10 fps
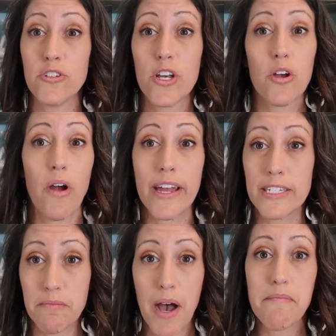You can
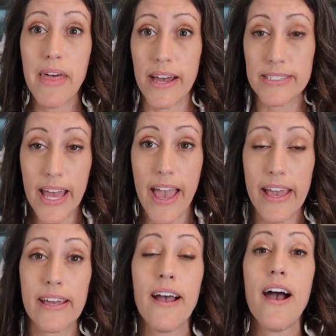grind them up that
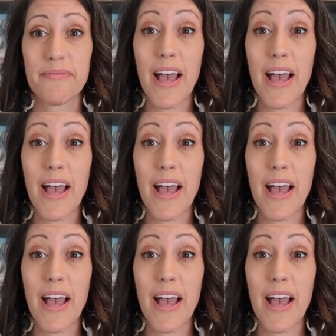day.